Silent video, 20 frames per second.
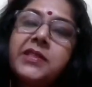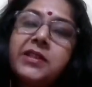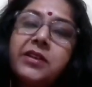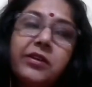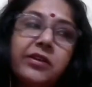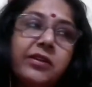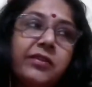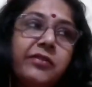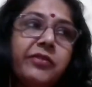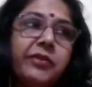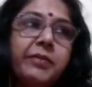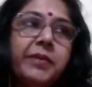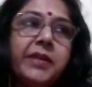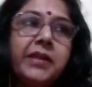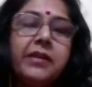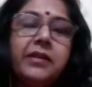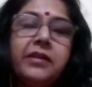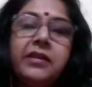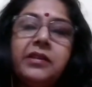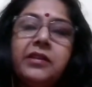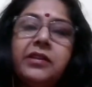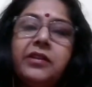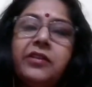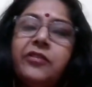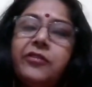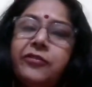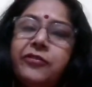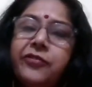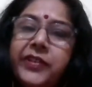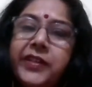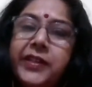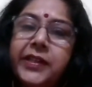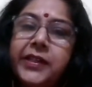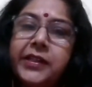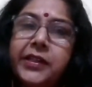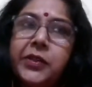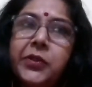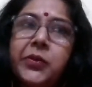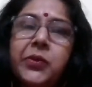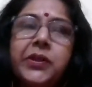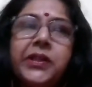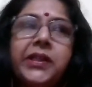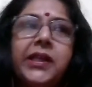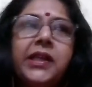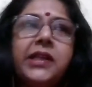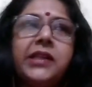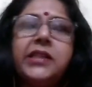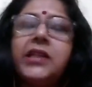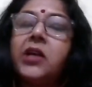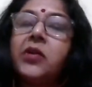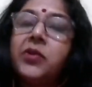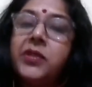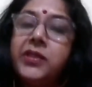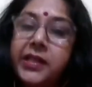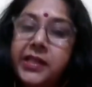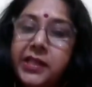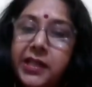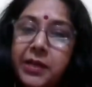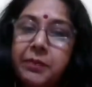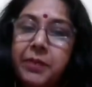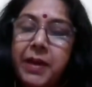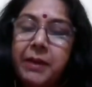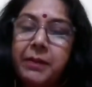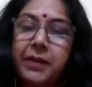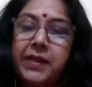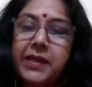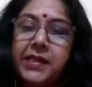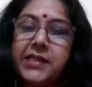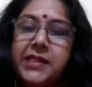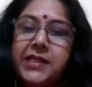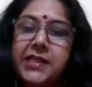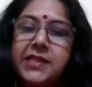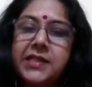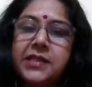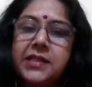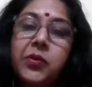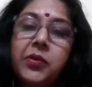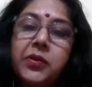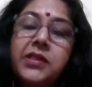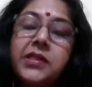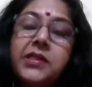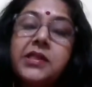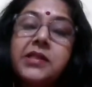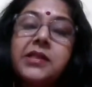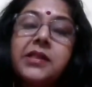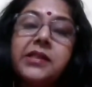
women fear, they doubt their capabilities. This is the